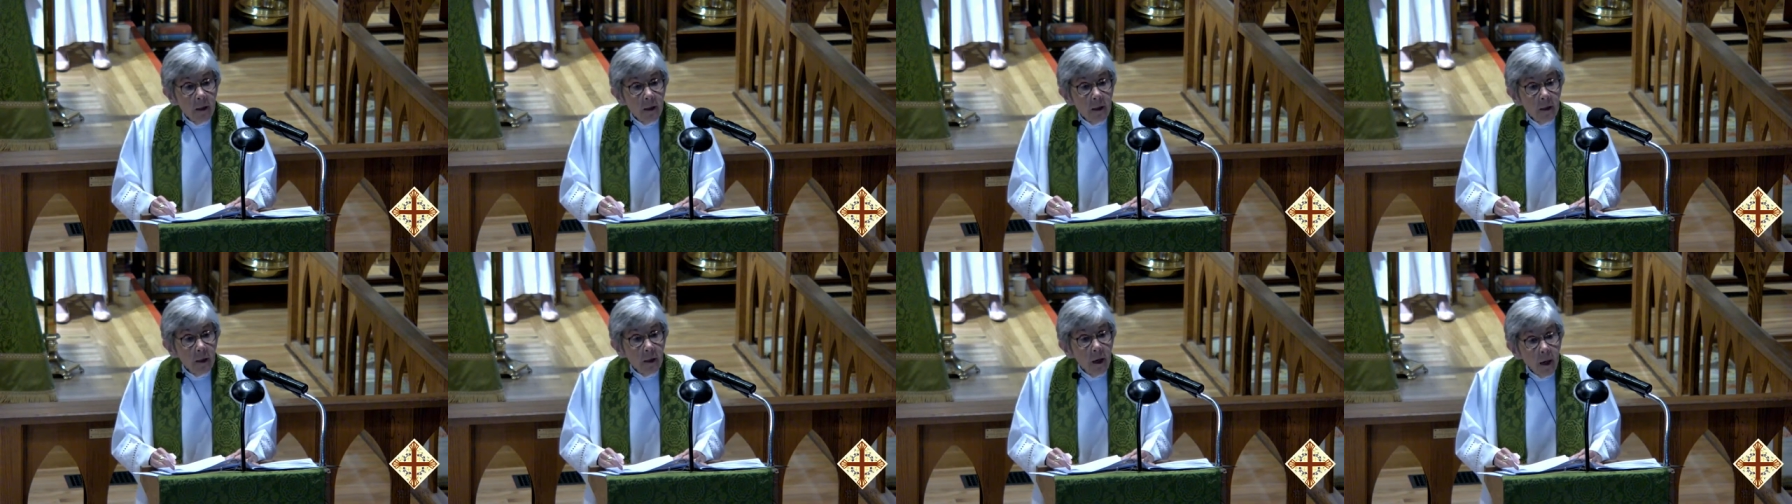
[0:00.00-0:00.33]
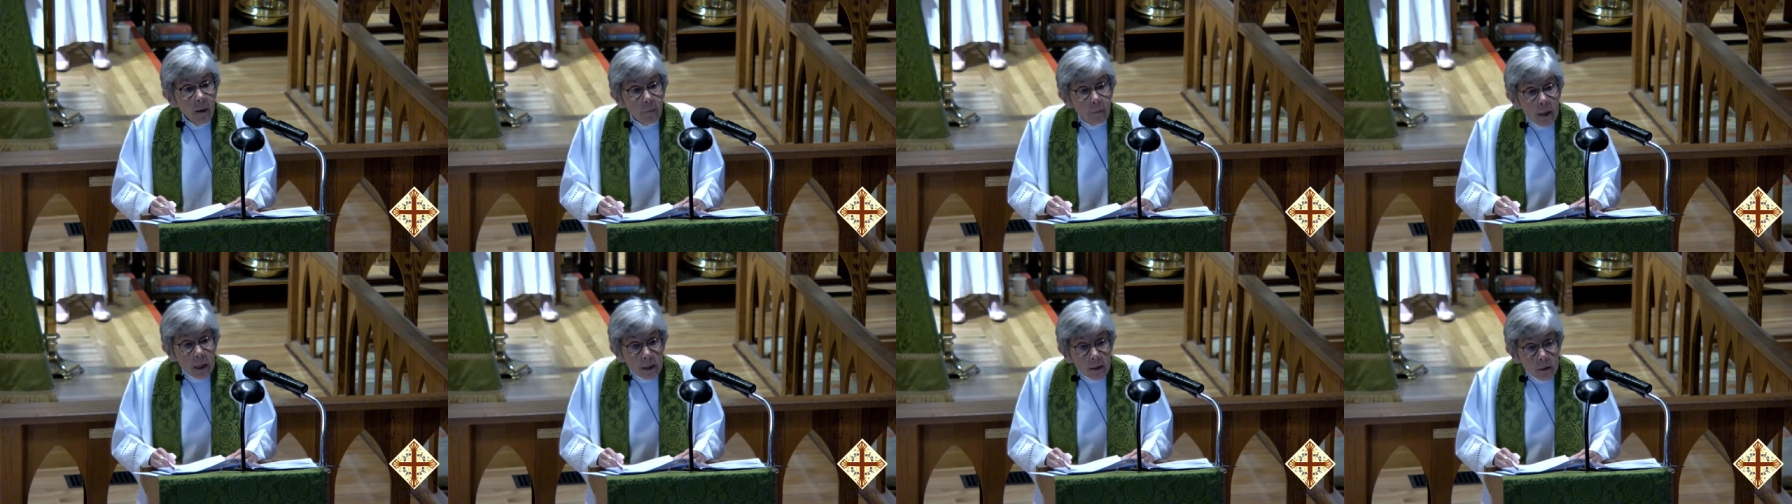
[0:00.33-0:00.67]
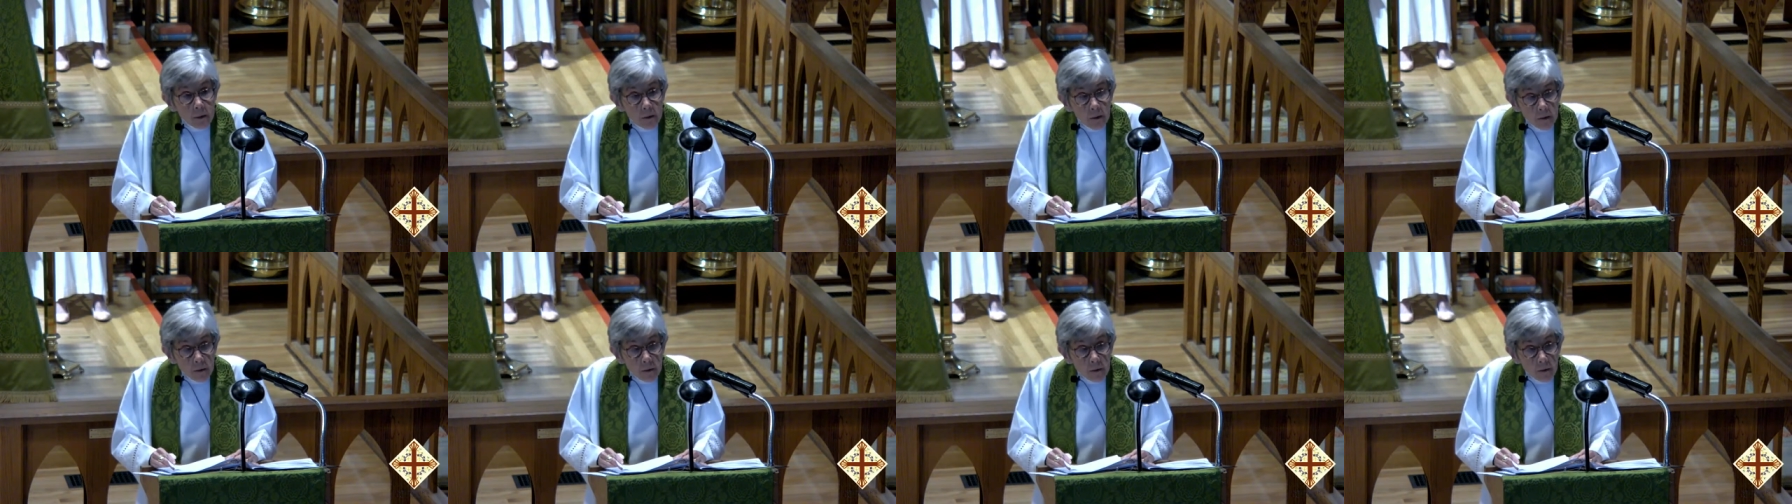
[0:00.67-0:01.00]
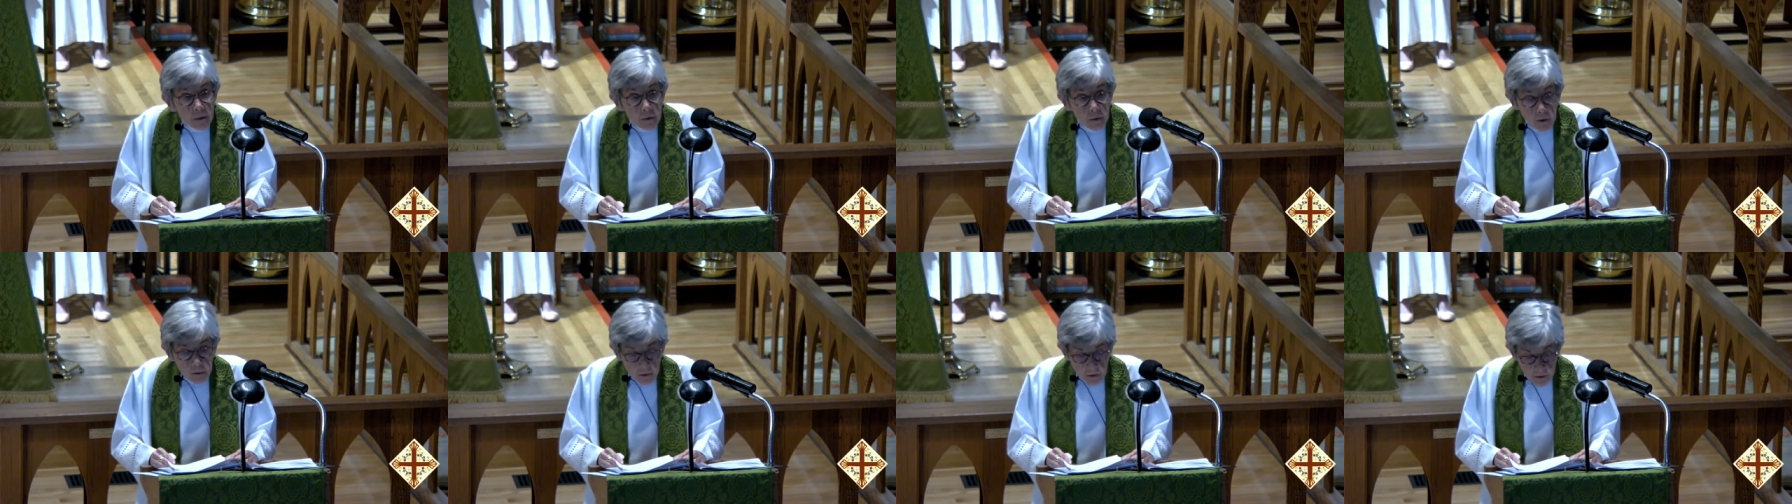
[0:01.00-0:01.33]
comments
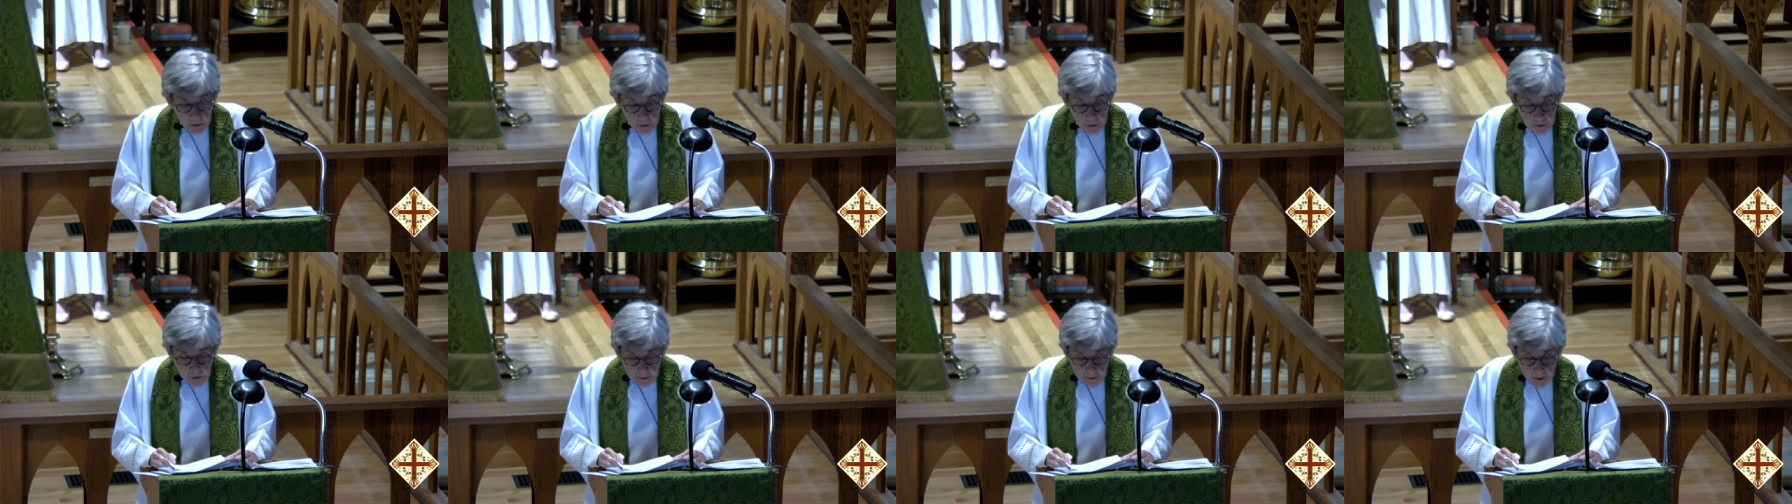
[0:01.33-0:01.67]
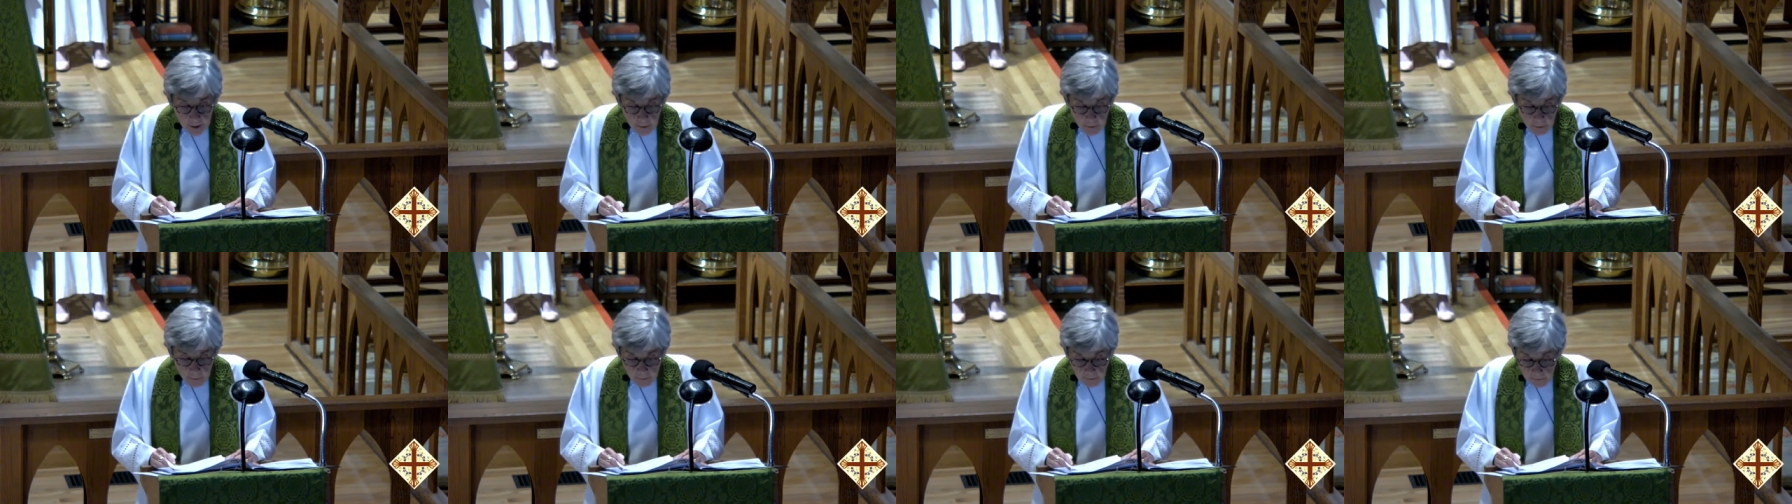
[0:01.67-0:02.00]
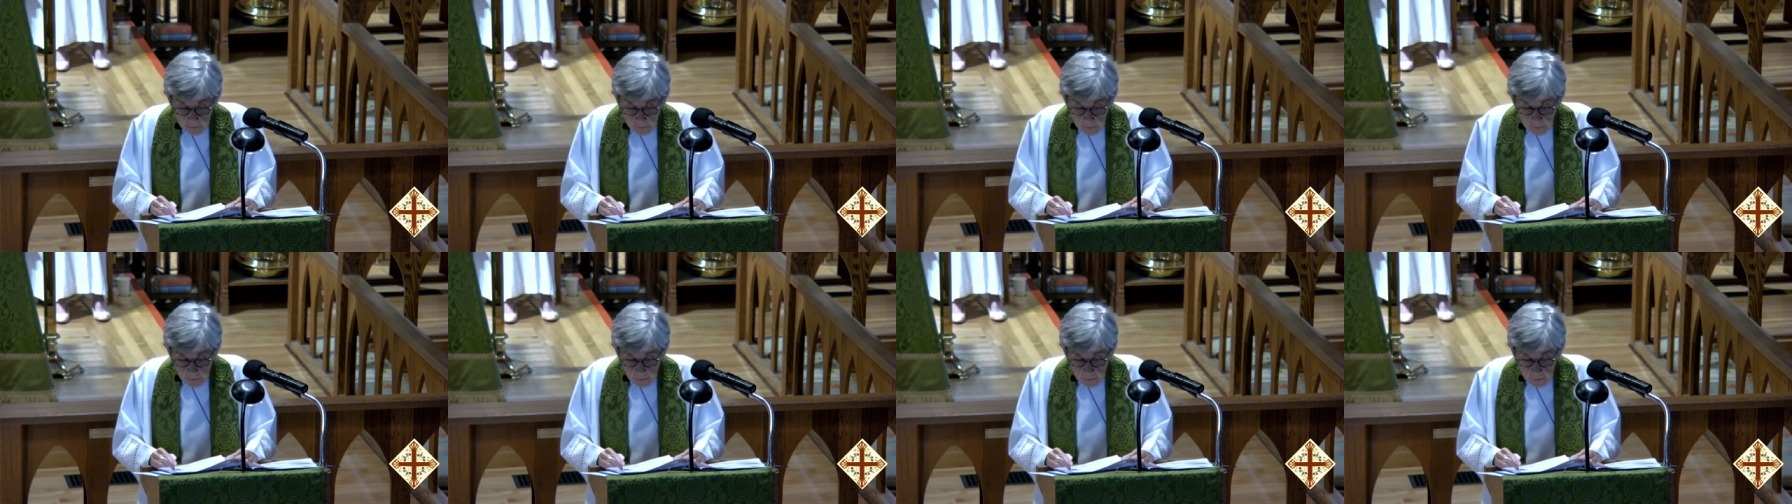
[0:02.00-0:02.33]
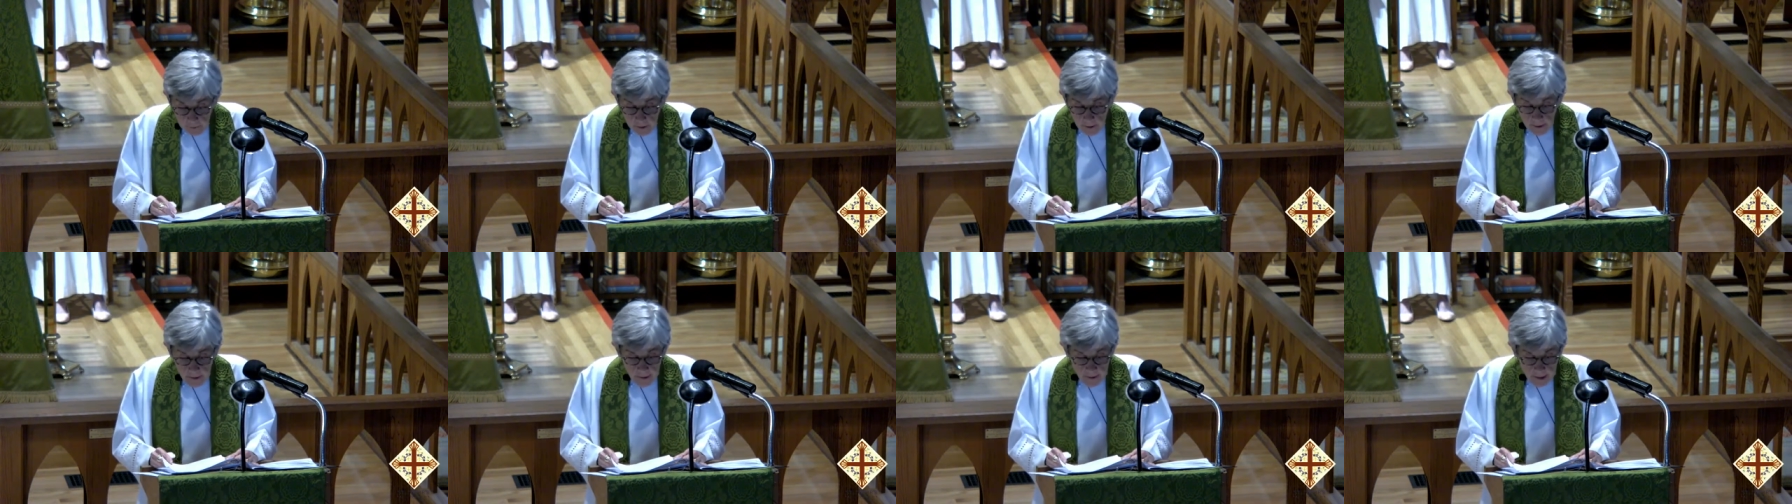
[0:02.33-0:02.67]
to yourself
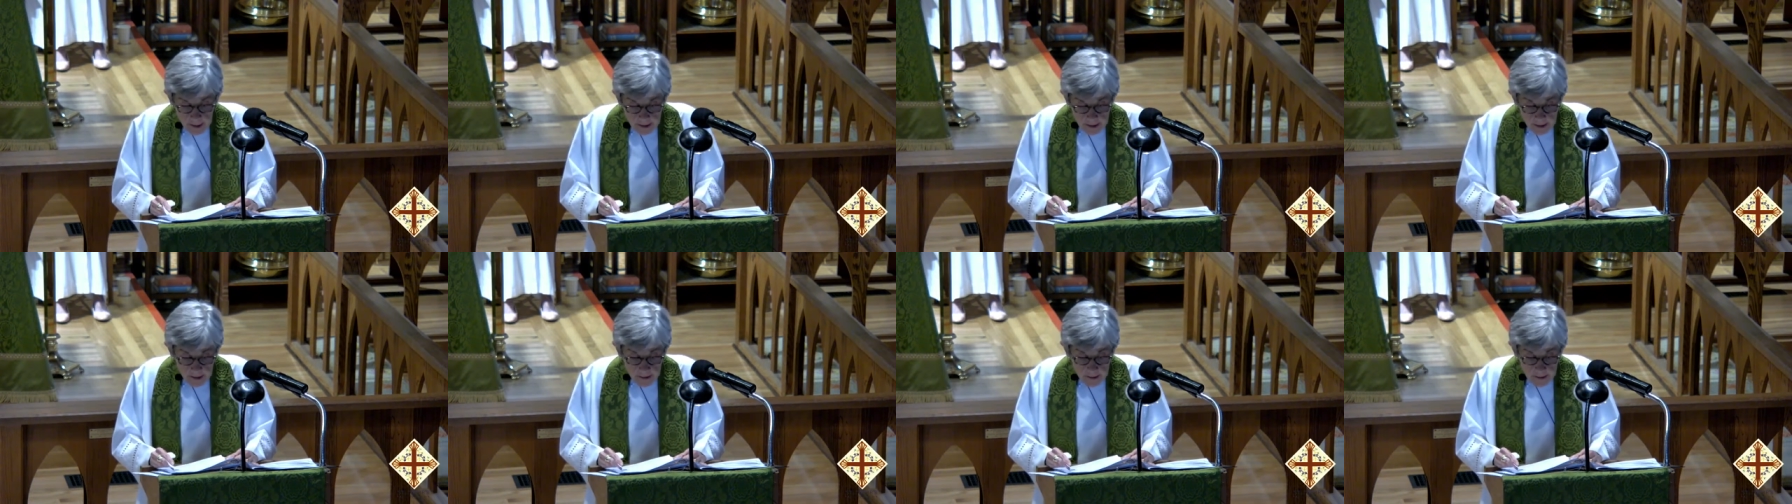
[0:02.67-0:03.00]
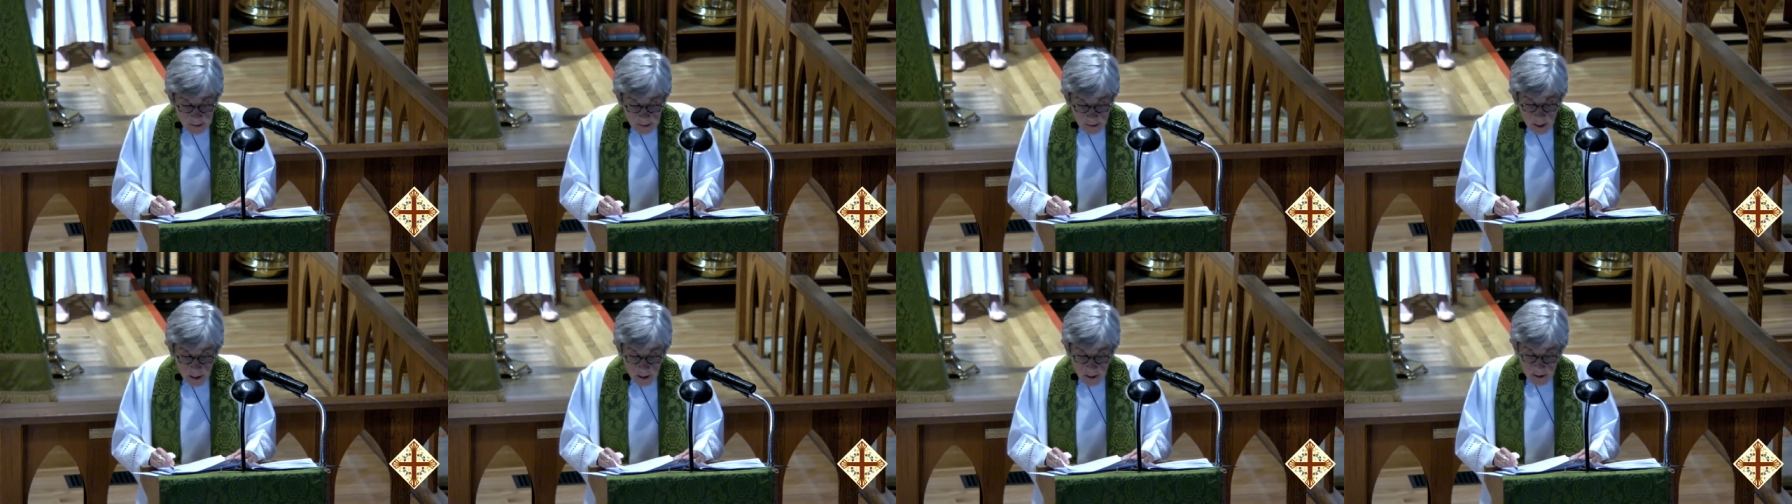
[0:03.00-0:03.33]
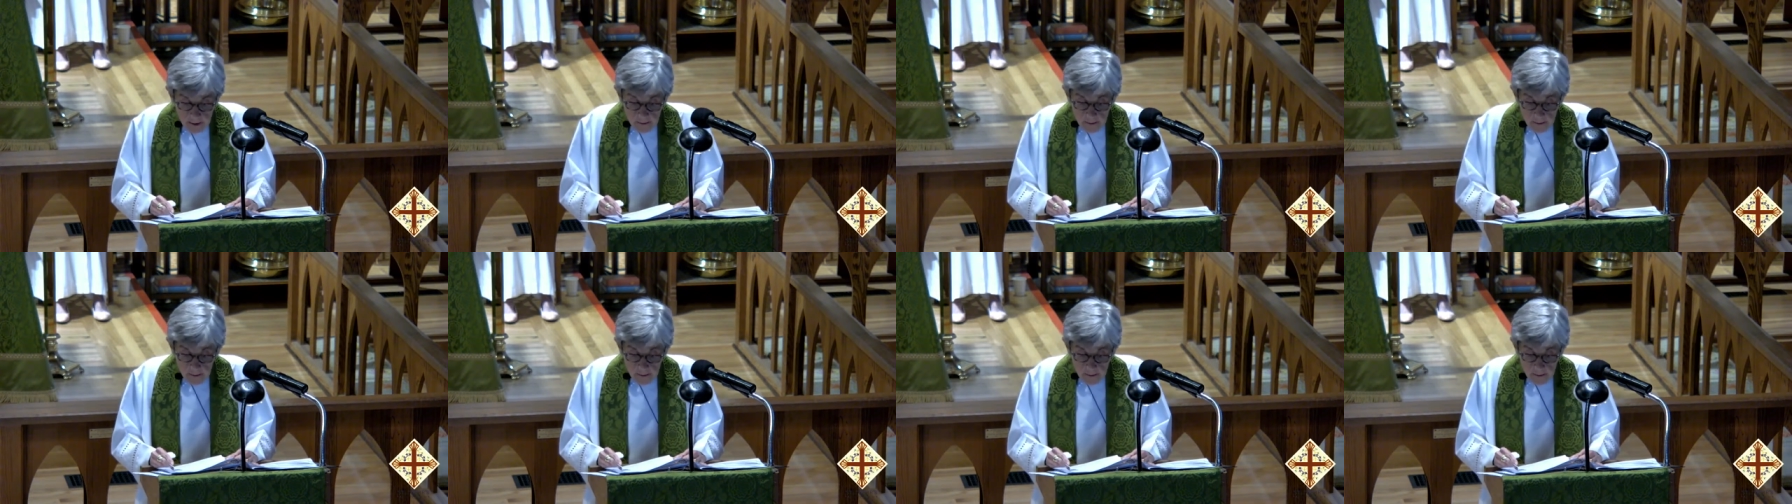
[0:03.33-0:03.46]
inside.